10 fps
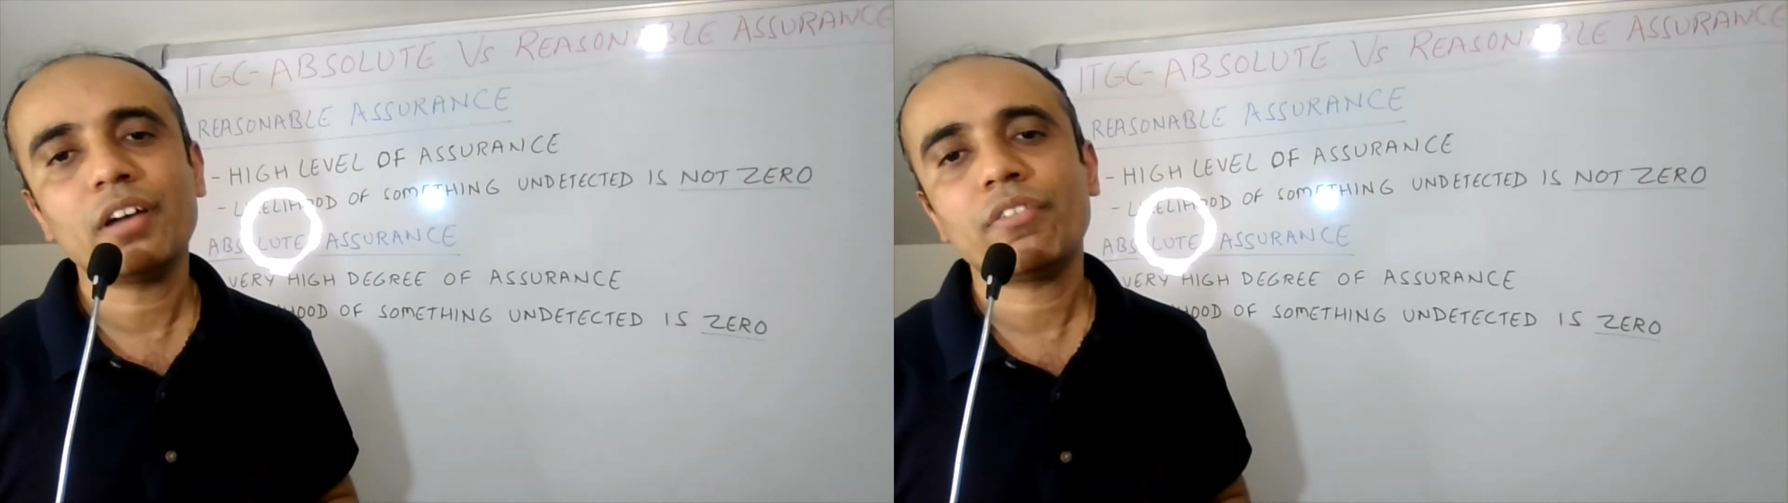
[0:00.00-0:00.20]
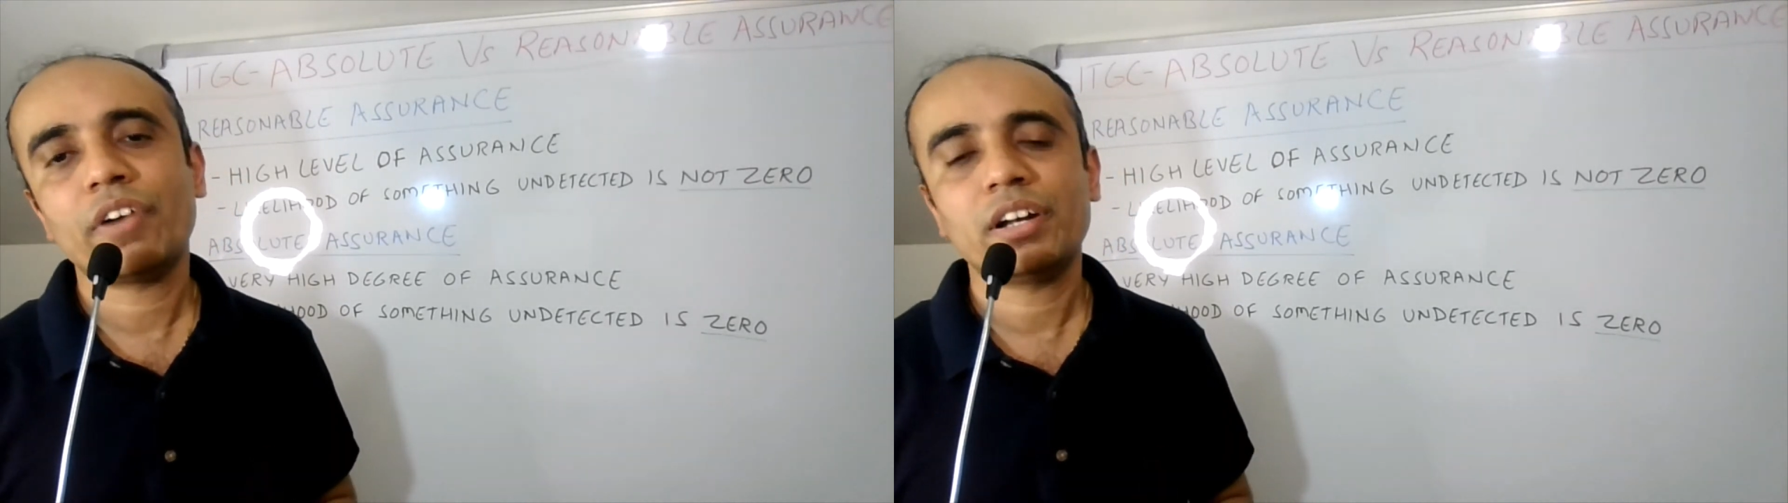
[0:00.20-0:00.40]

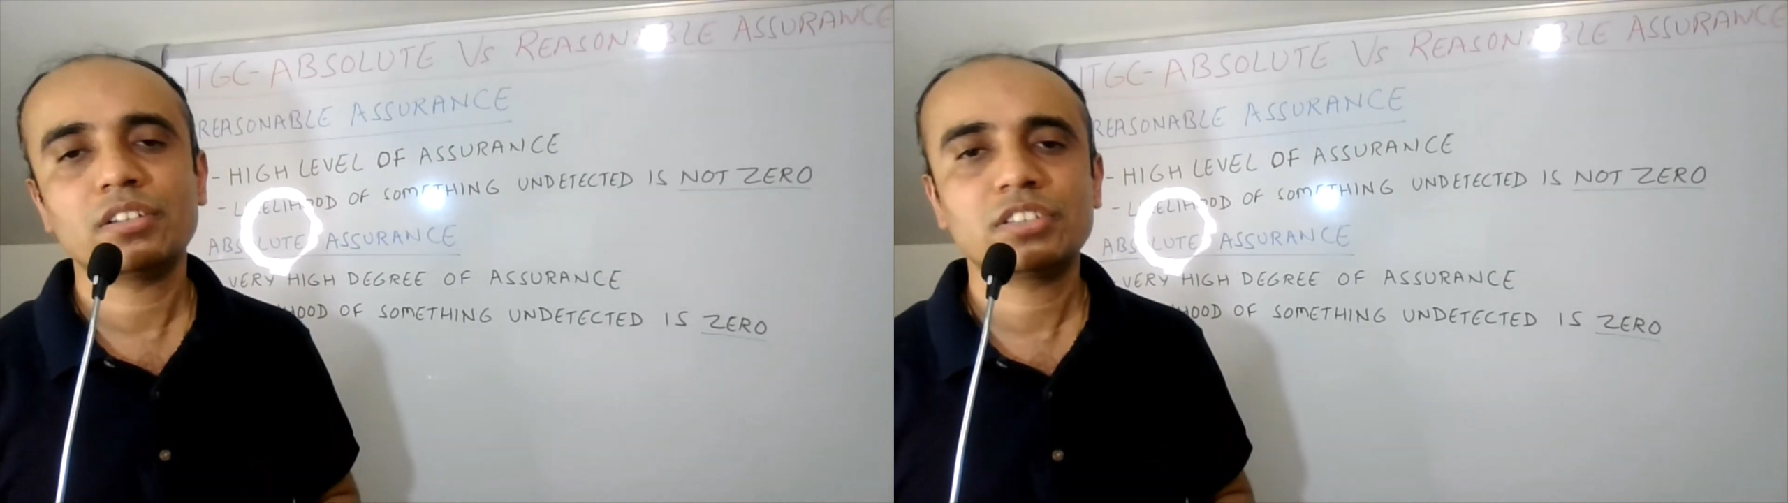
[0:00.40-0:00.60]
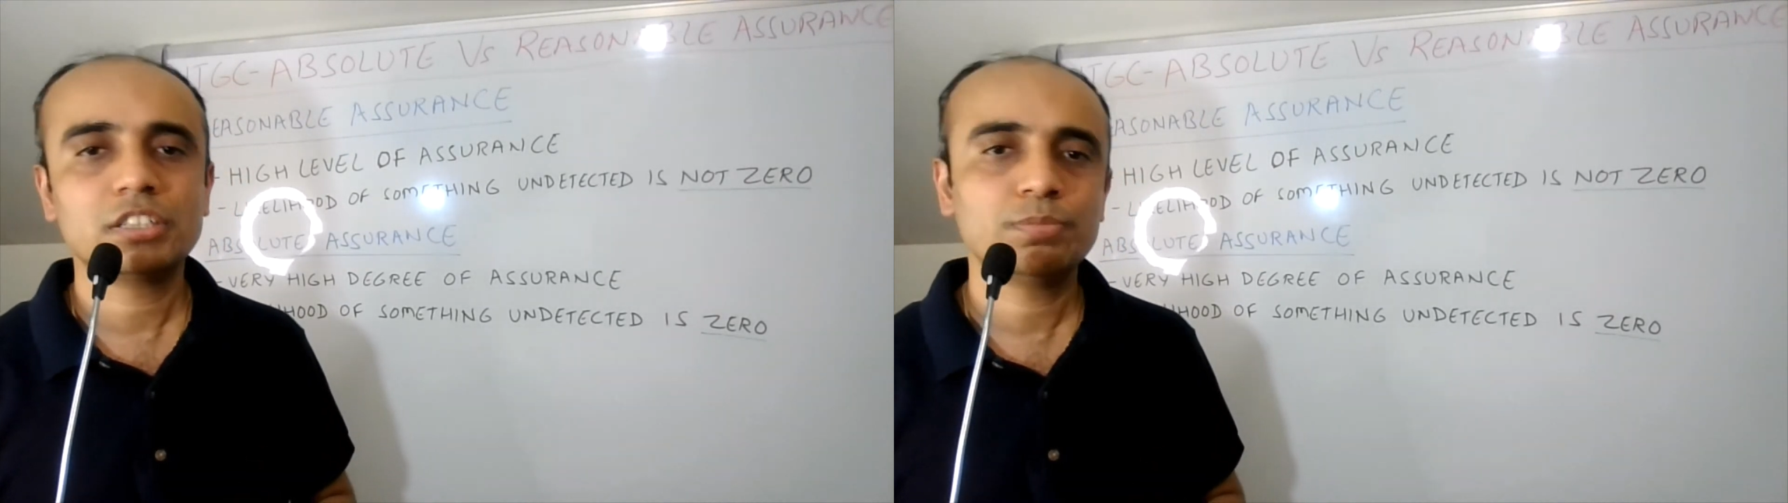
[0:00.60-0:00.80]
find
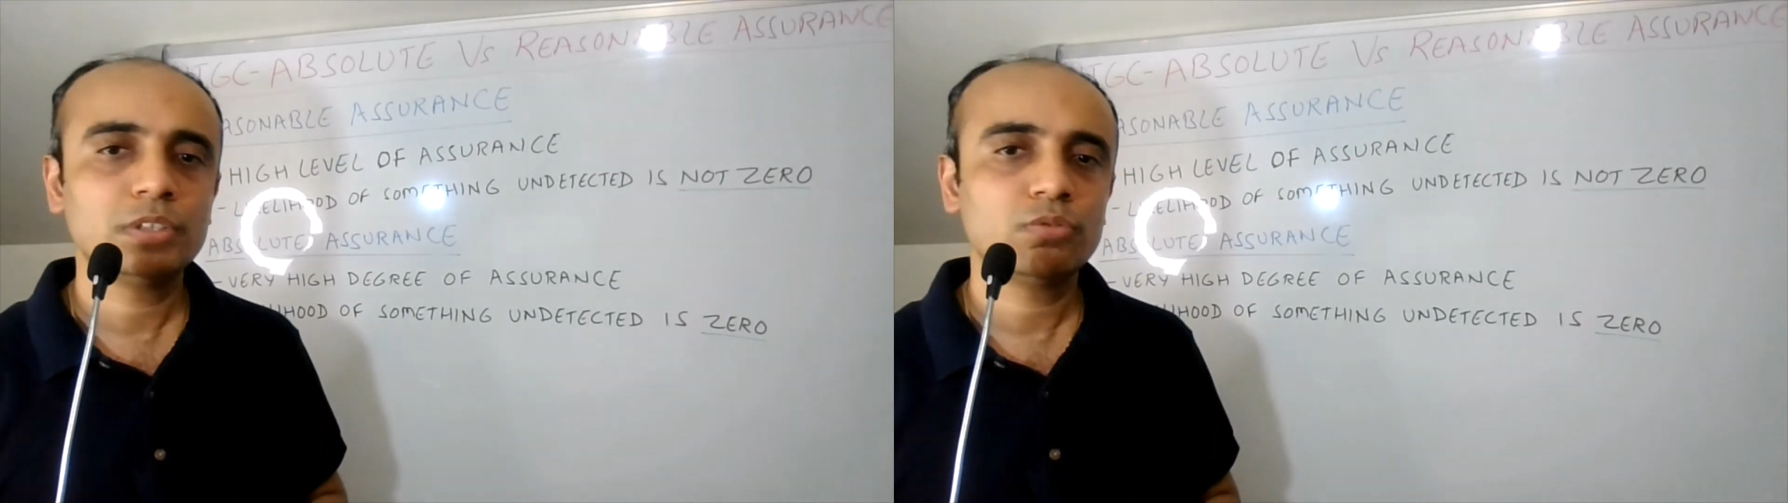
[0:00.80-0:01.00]
assessments